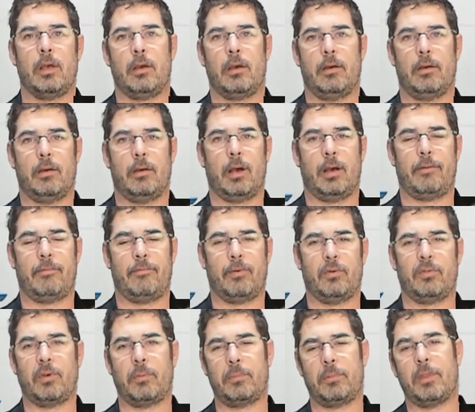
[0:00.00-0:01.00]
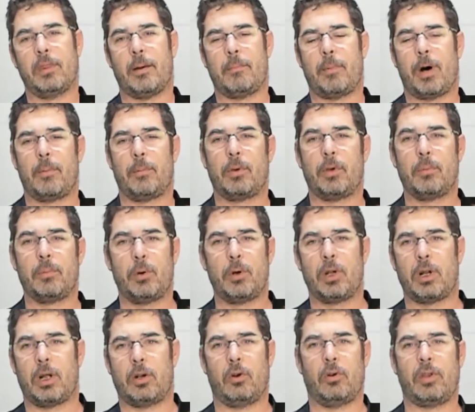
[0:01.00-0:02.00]
uh, for something that mom could put
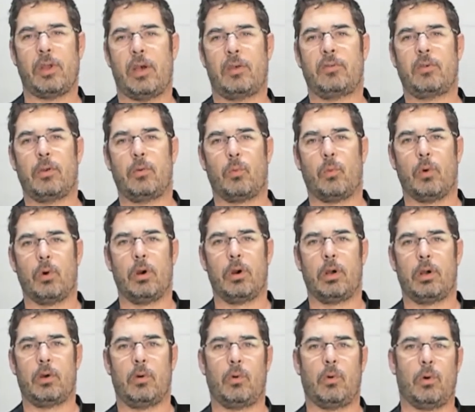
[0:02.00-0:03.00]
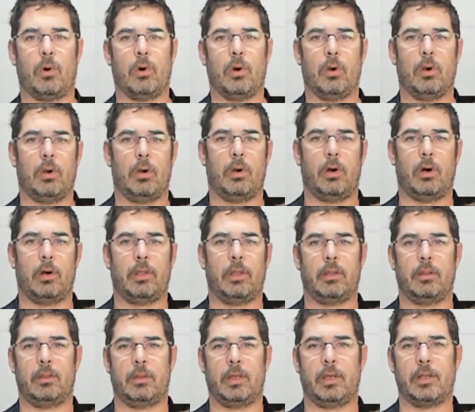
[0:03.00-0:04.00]
on her desk at work or on
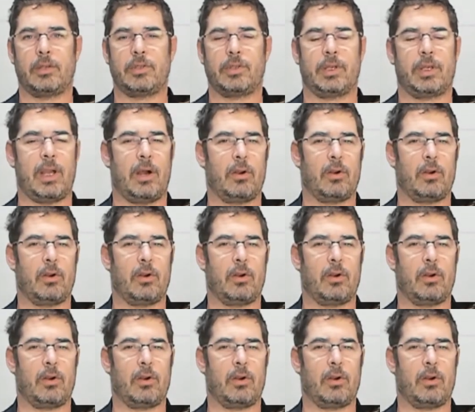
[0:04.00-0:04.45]
the kitchen counter or